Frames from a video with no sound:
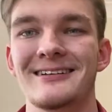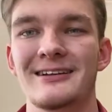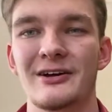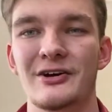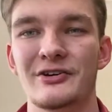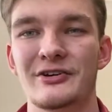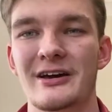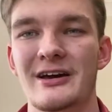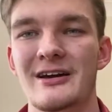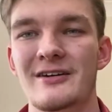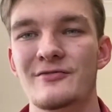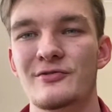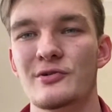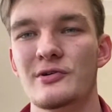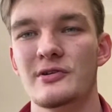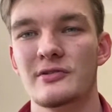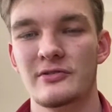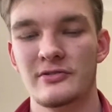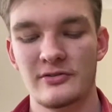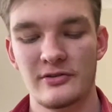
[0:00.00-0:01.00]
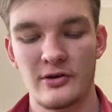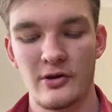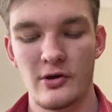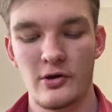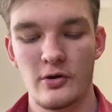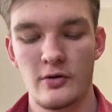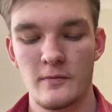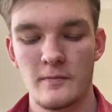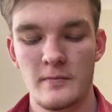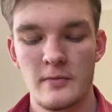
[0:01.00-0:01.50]
Okay everyone,
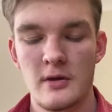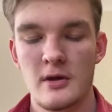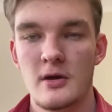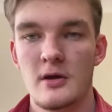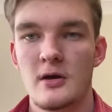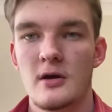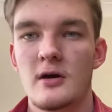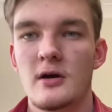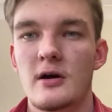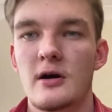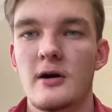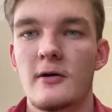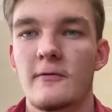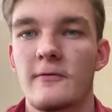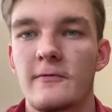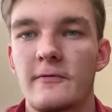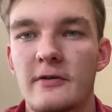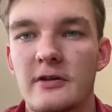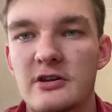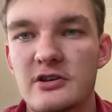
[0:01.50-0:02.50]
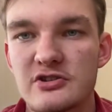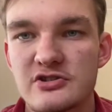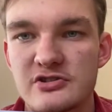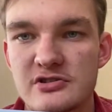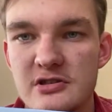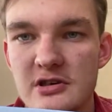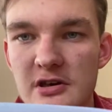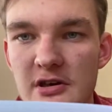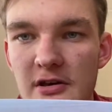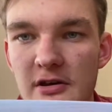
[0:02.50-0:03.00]
so I've finished
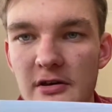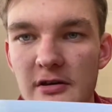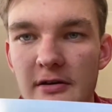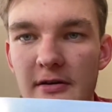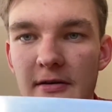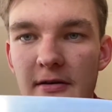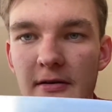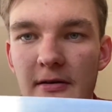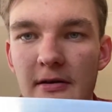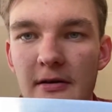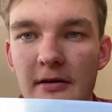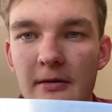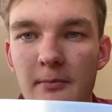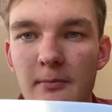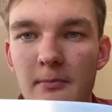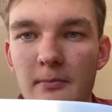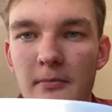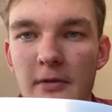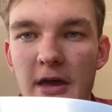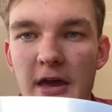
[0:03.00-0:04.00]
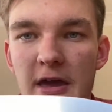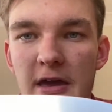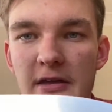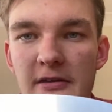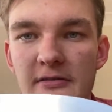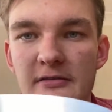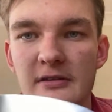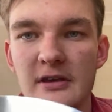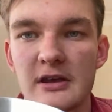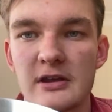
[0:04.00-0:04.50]
the
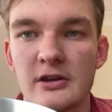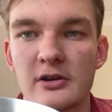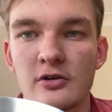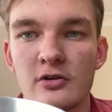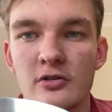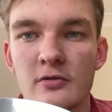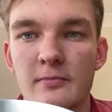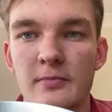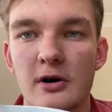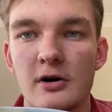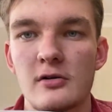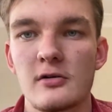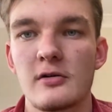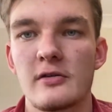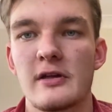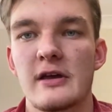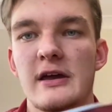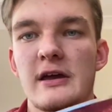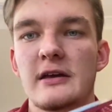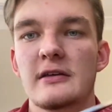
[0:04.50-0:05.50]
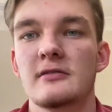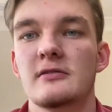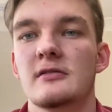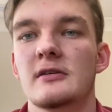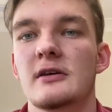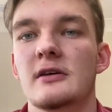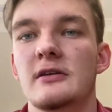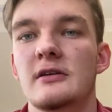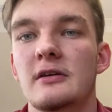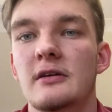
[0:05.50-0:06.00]
hand sanding, or the bulk of the hand
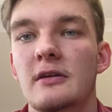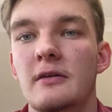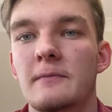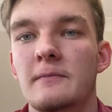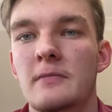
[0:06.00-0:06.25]
sanding.